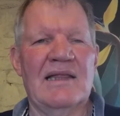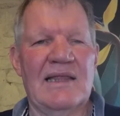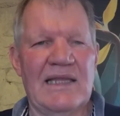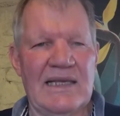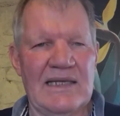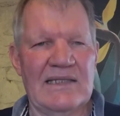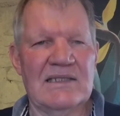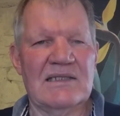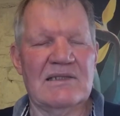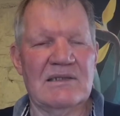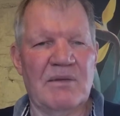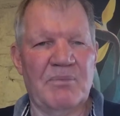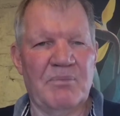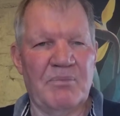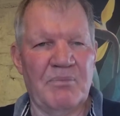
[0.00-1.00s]
these
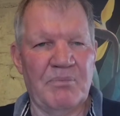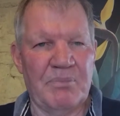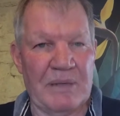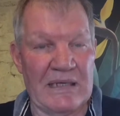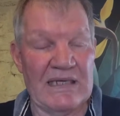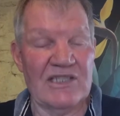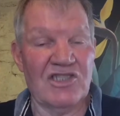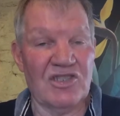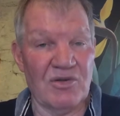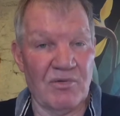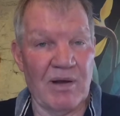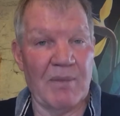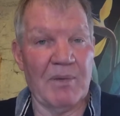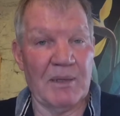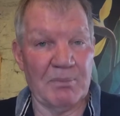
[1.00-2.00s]
beads,
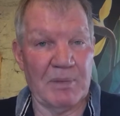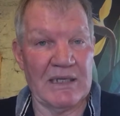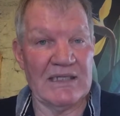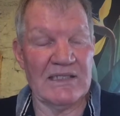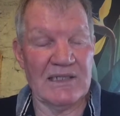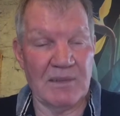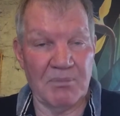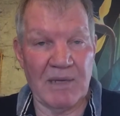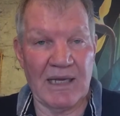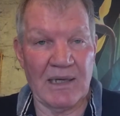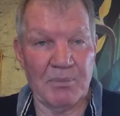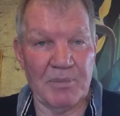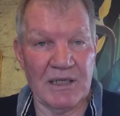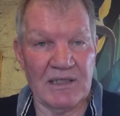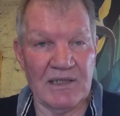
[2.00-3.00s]
ceramic beads, can
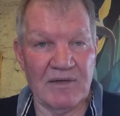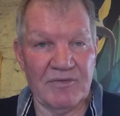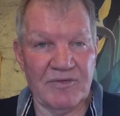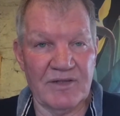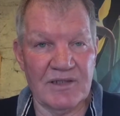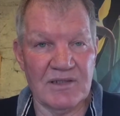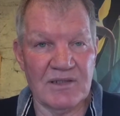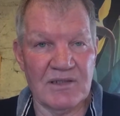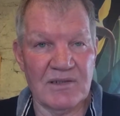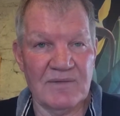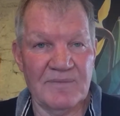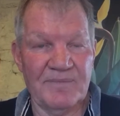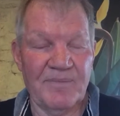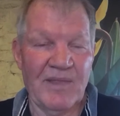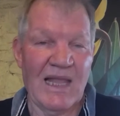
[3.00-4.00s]
make a big difference.
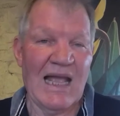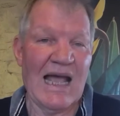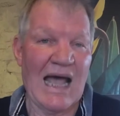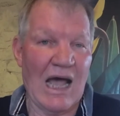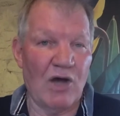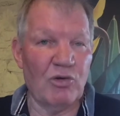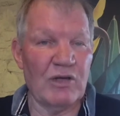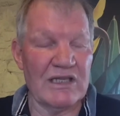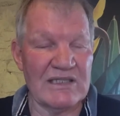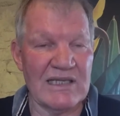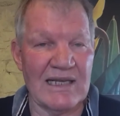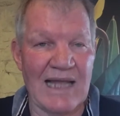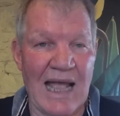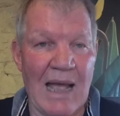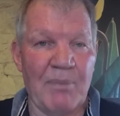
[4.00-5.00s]
How does
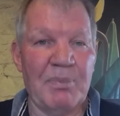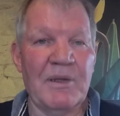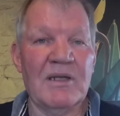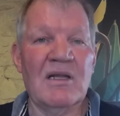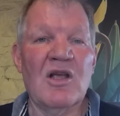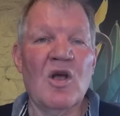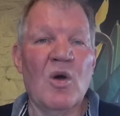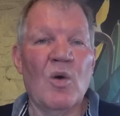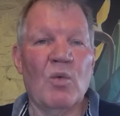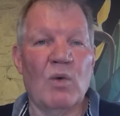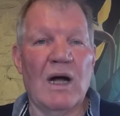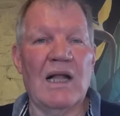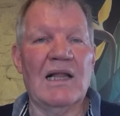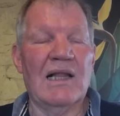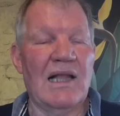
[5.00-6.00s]
it happen?
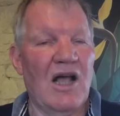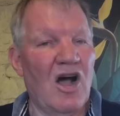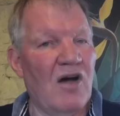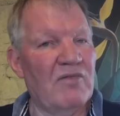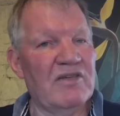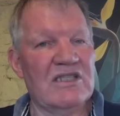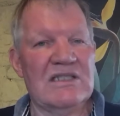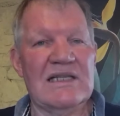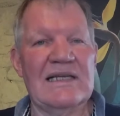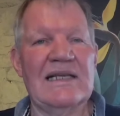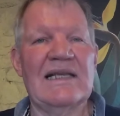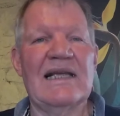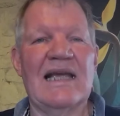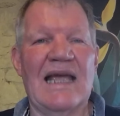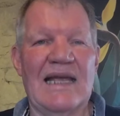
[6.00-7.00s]
Well,
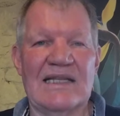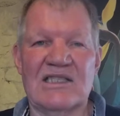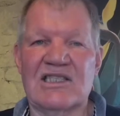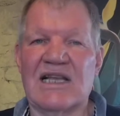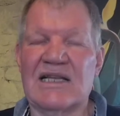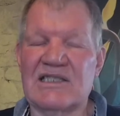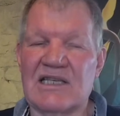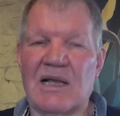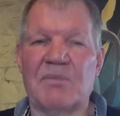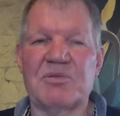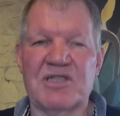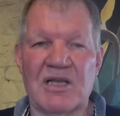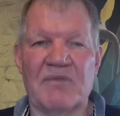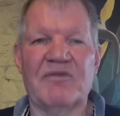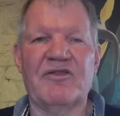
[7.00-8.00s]
obviously it sets up
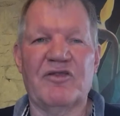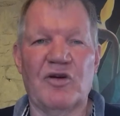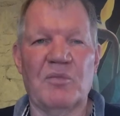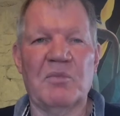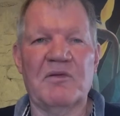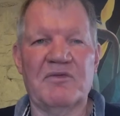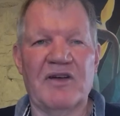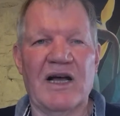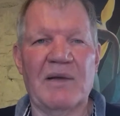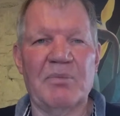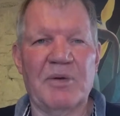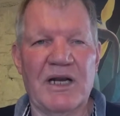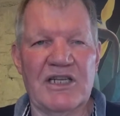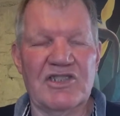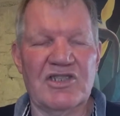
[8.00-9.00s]
some form of
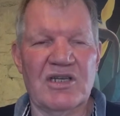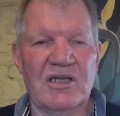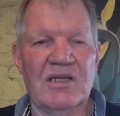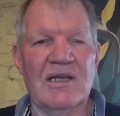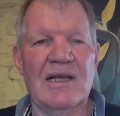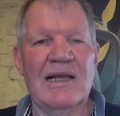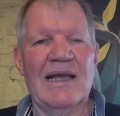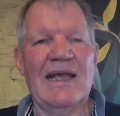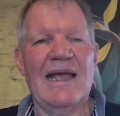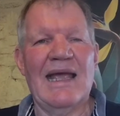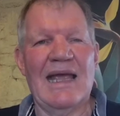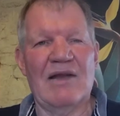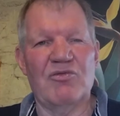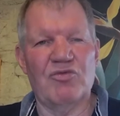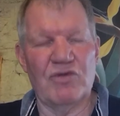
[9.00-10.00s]
vibration.
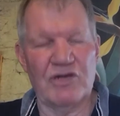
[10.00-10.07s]
It